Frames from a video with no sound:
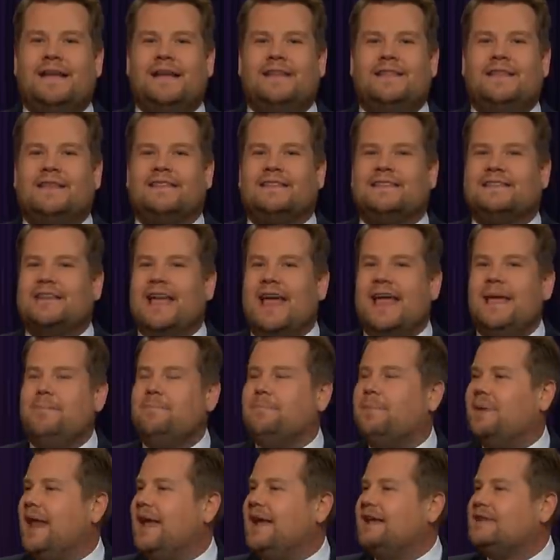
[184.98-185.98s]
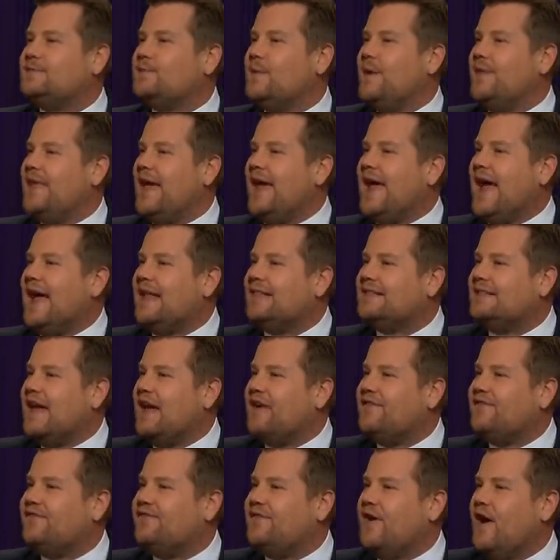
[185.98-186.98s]
in the same place where they had
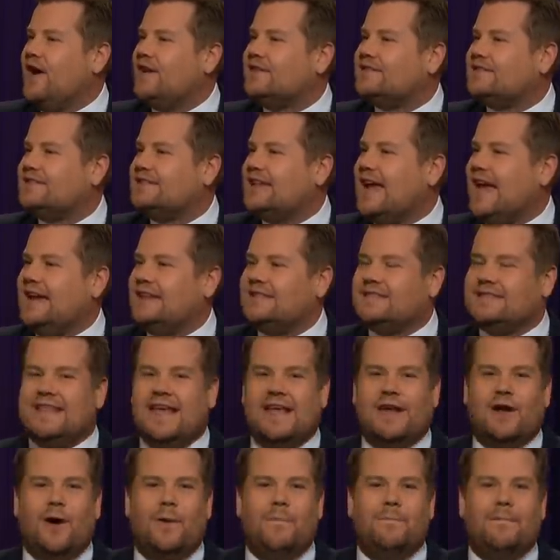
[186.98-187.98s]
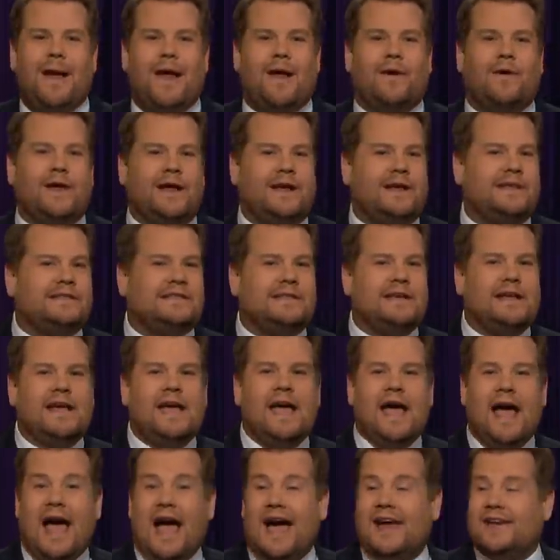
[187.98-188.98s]
their first date. They got married
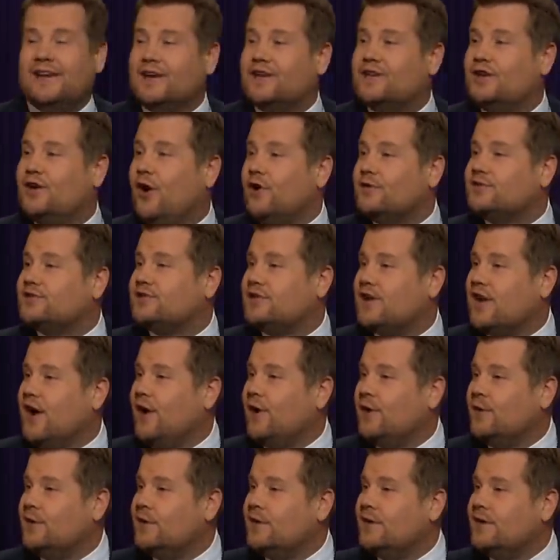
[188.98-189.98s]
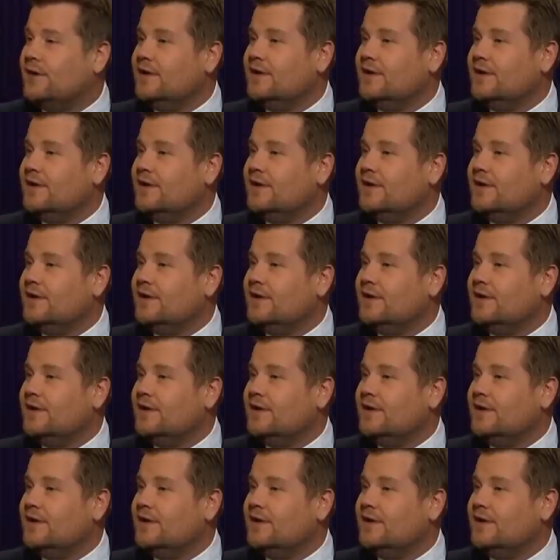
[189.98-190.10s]
at a Costco.